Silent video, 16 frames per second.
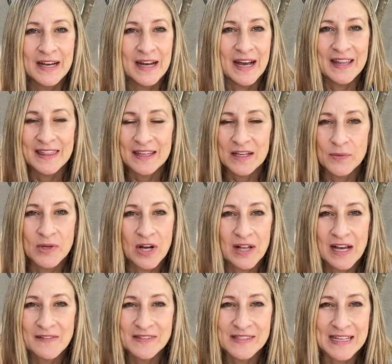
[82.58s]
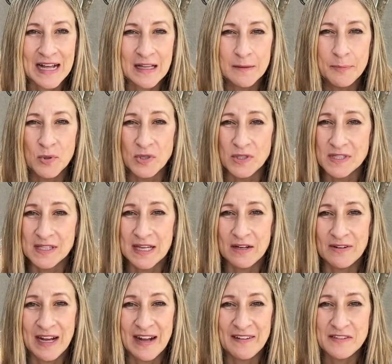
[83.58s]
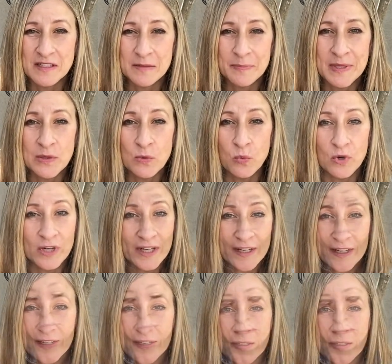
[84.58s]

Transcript: I think we all have salad bowls. They don't have to be wood.